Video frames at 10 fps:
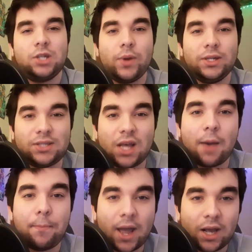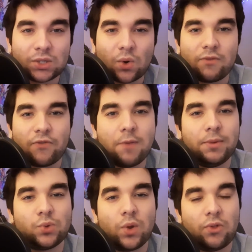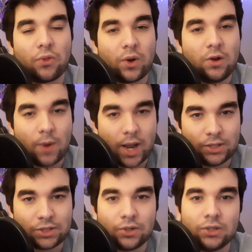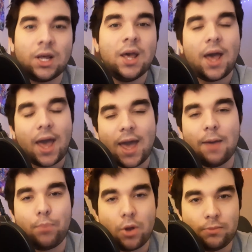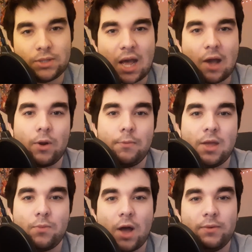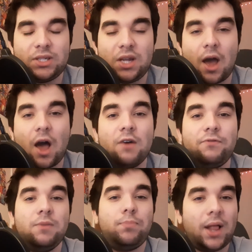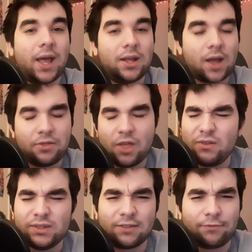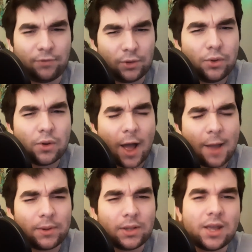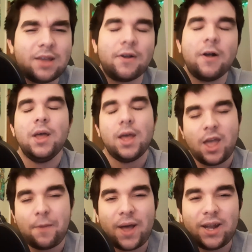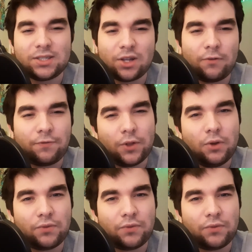we see a Megazord fight between the three Rangers and Boom Tower. Meanwhile, we see Javi play, I think it was a flute, I believe. He played his little flute